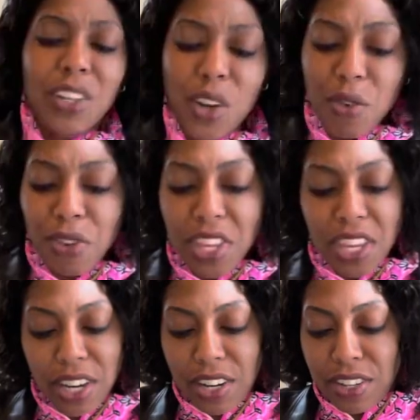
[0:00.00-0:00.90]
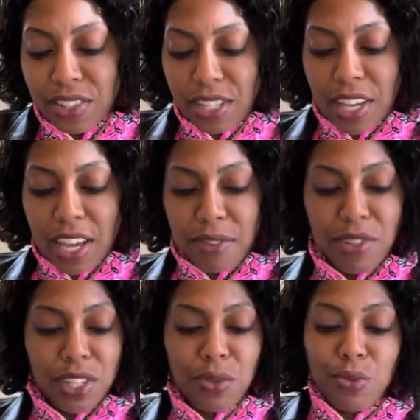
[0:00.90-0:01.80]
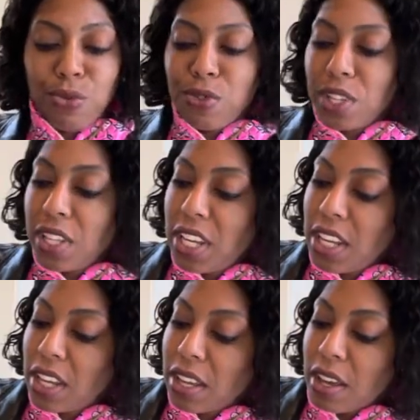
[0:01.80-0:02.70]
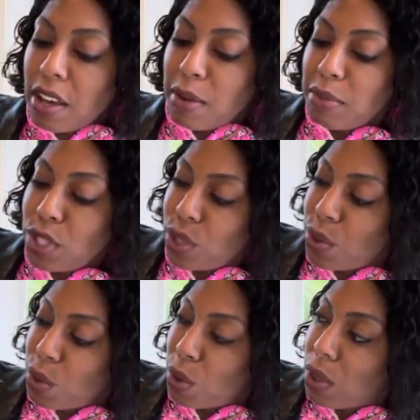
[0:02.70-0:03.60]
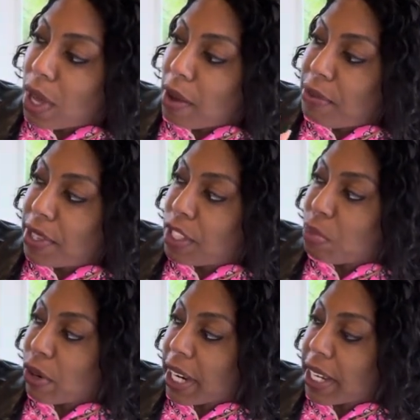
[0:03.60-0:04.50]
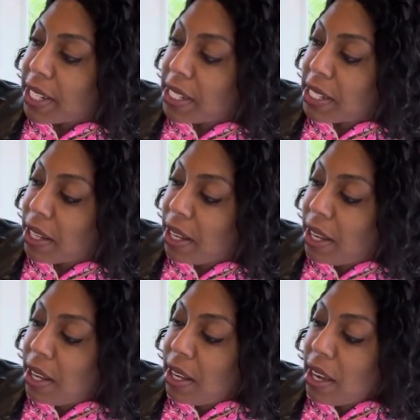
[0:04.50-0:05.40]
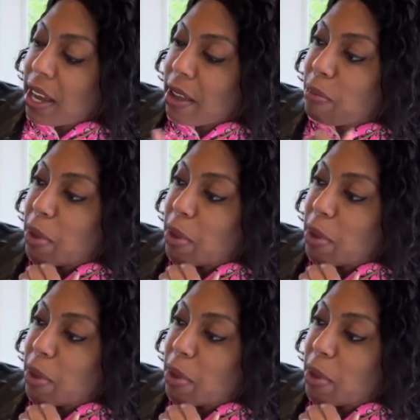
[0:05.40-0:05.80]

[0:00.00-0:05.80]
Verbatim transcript: Over the years, have just really come to love this brand. I've